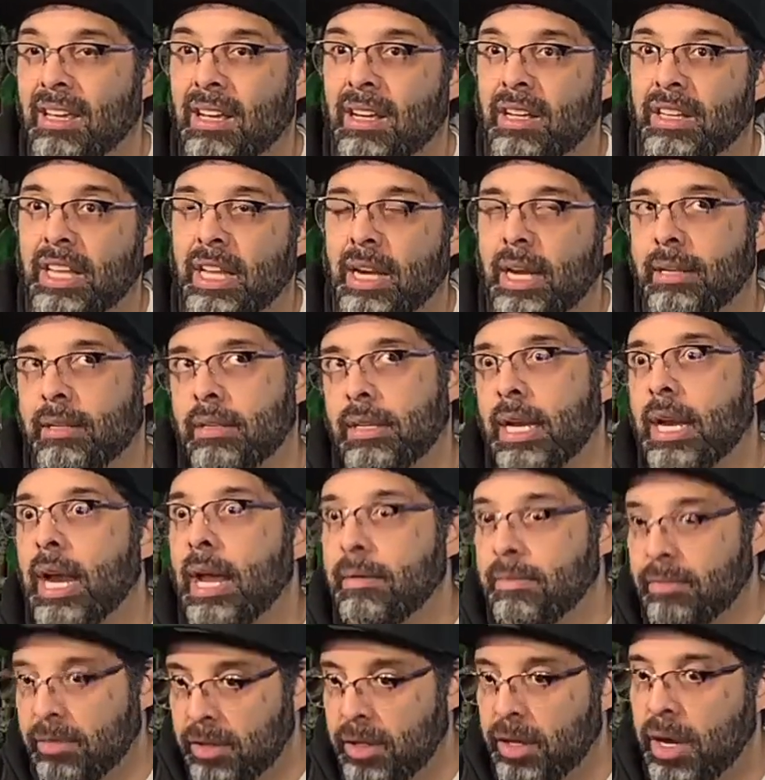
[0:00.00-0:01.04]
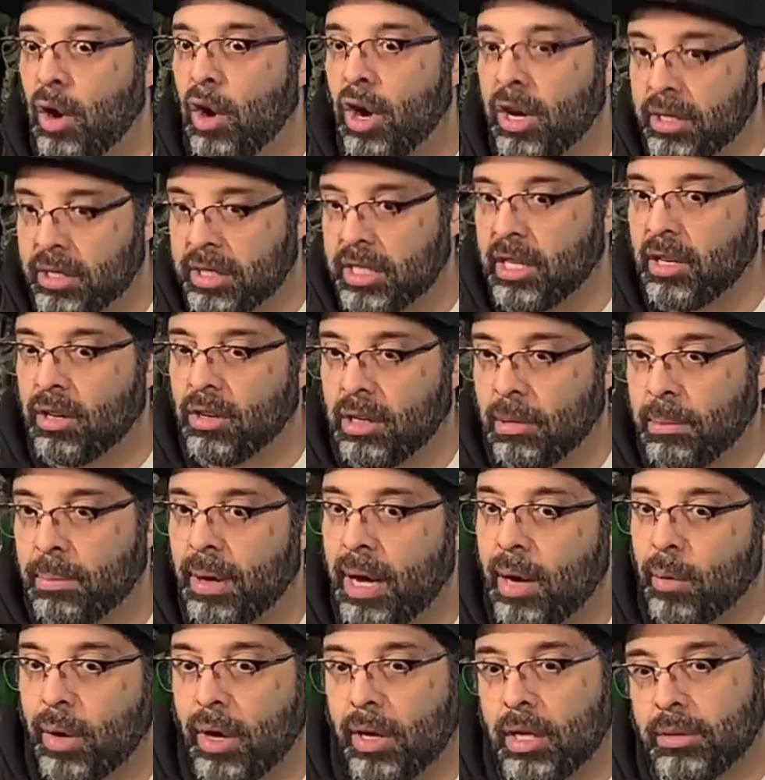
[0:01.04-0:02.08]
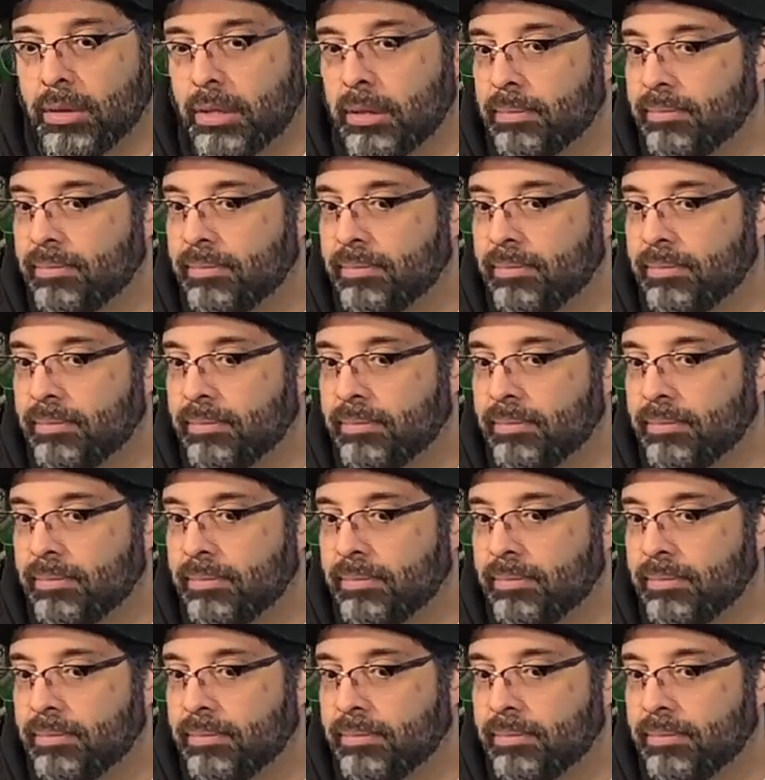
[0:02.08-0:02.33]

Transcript: that I honestly earned and bought while